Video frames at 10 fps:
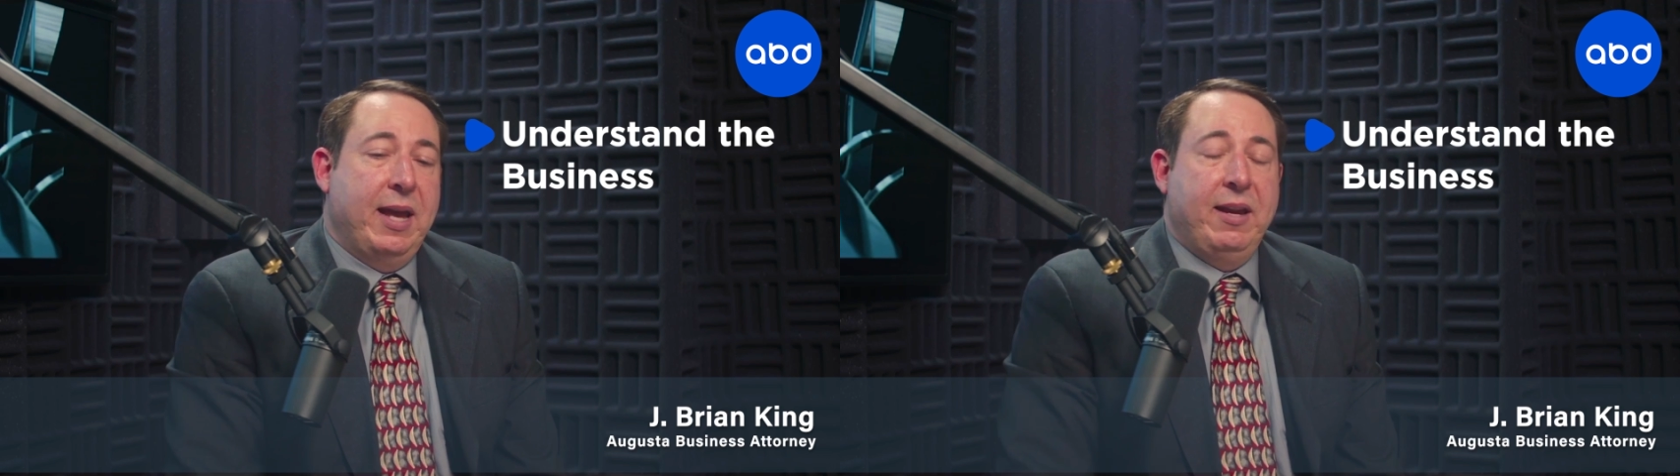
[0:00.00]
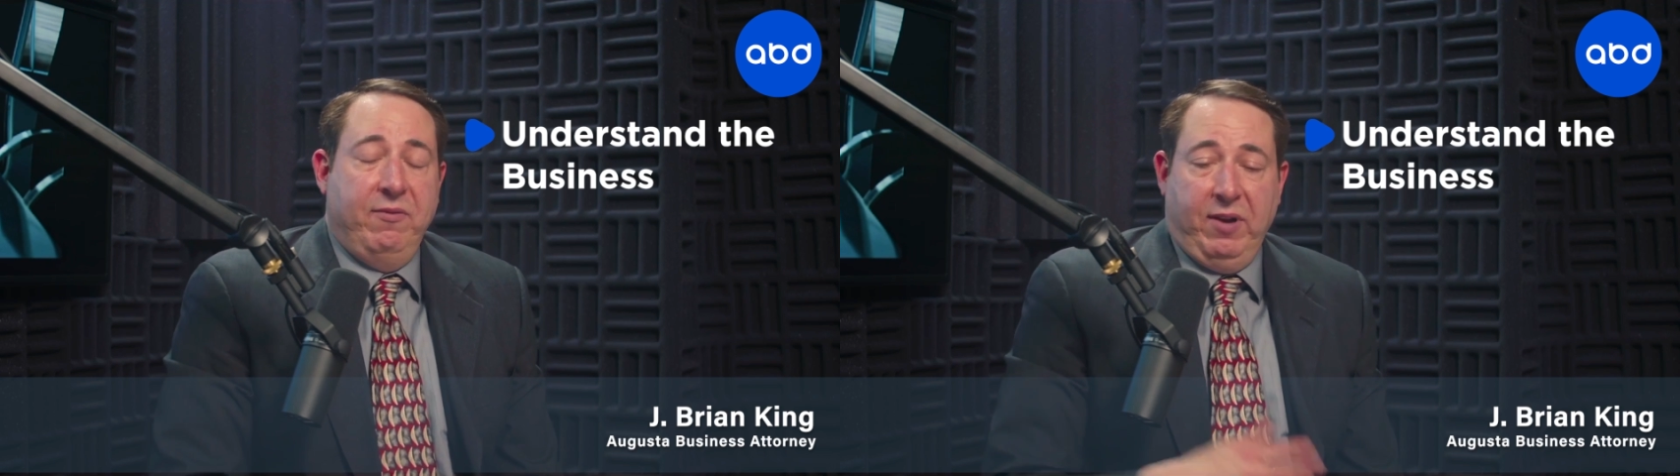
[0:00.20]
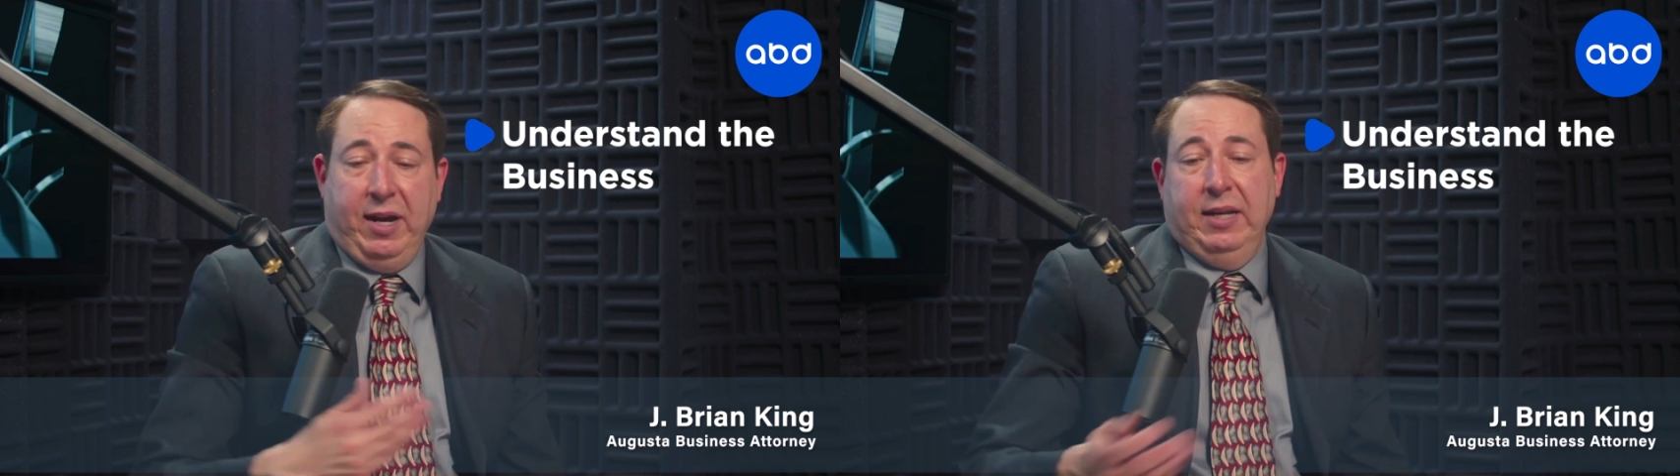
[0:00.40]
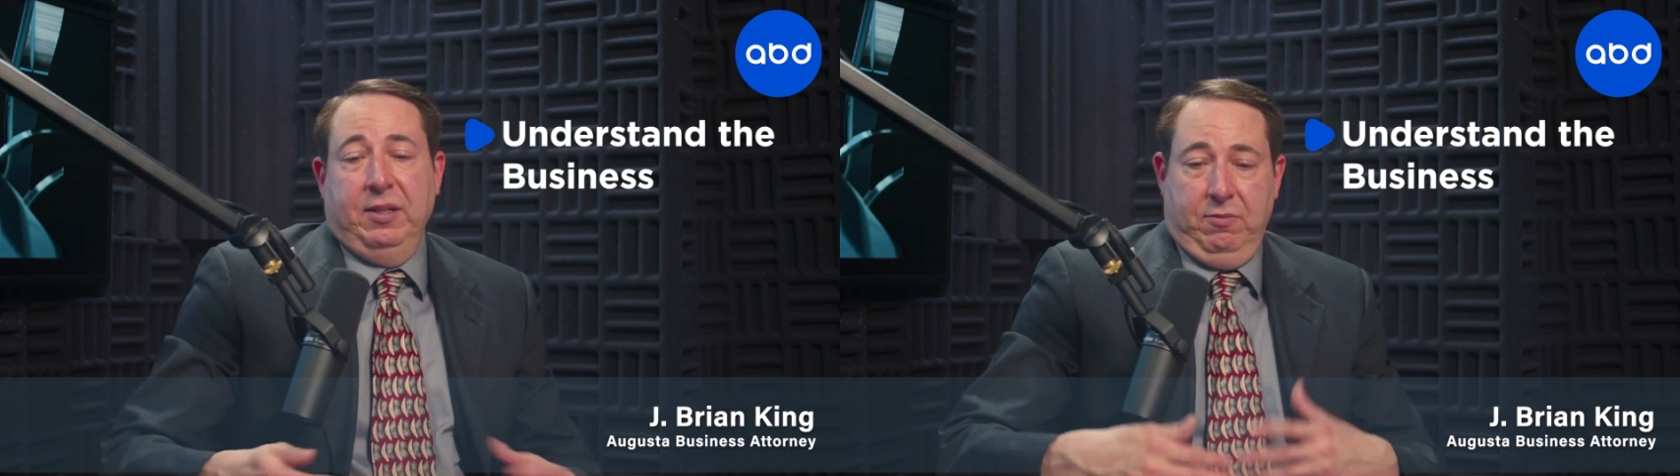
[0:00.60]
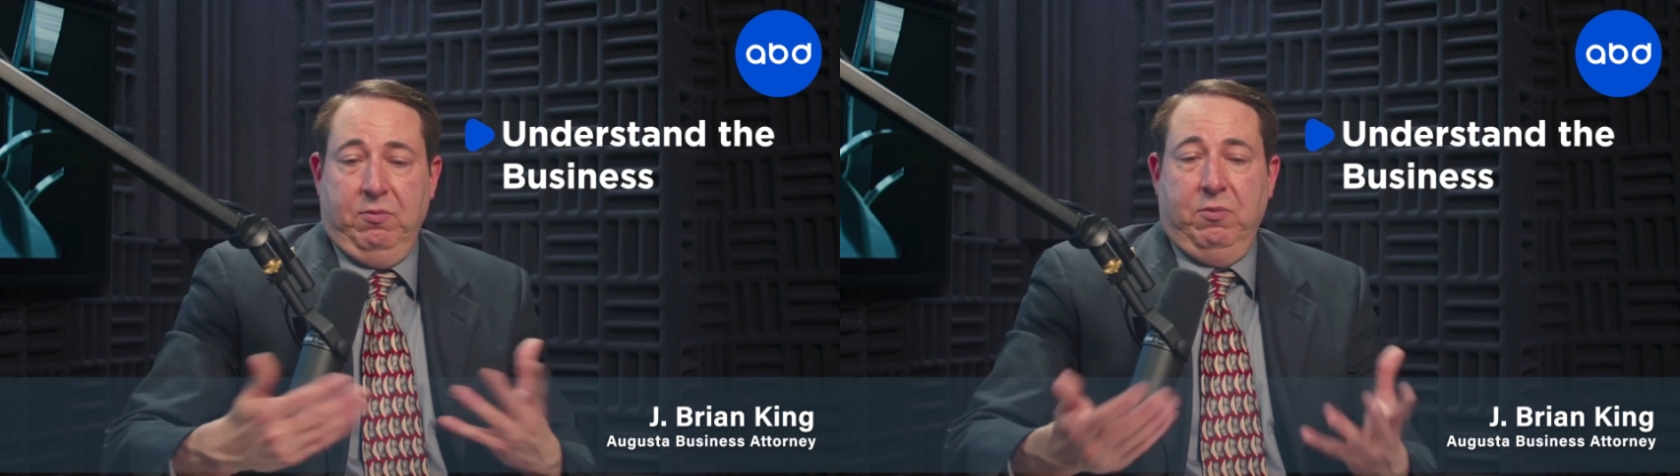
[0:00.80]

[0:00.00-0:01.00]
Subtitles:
that advice and